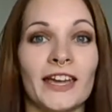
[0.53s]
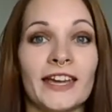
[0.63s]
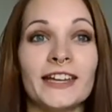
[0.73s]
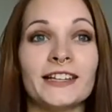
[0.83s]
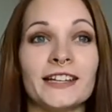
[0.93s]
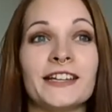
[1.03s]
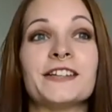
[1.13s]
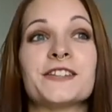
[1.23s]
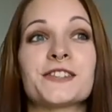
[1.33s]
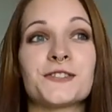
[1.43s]
It
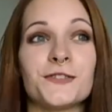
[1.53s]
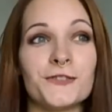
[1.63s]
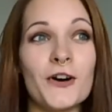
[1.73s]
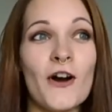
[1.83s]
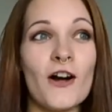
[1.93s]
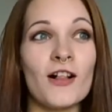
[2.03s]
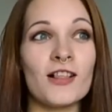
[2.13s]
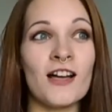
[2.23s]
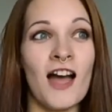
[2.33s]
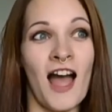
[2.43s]
is
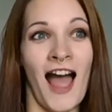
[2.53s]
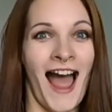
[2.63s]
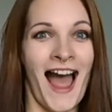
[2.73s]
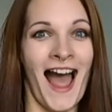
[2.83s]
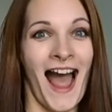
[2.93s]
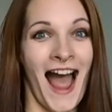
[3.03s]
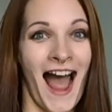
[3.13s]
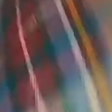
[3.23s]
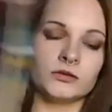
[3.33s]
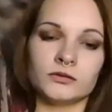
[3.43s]
fall.
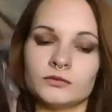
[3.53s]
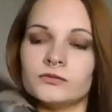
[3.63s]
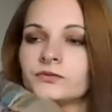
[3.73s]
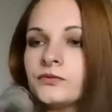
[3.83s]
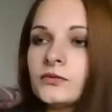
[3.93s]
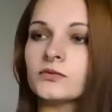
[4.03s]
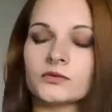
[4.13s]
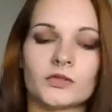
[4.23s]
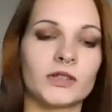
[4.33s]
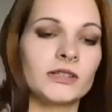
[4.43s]

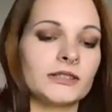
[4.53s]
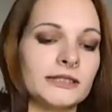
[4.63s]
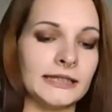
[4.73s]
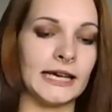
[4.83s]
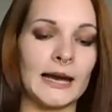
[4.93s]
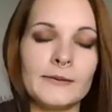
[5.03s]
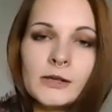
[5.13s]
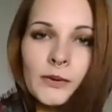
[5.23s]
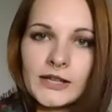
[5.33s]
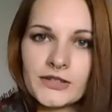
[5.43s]
Let's see, how
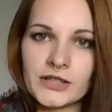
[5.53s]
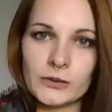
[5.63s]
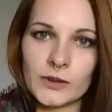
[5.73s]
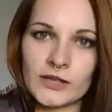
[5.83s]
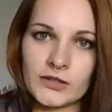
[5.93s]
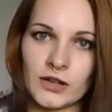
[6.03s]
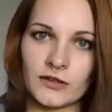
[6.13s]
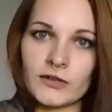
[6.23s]
many ways can you wear a scarf?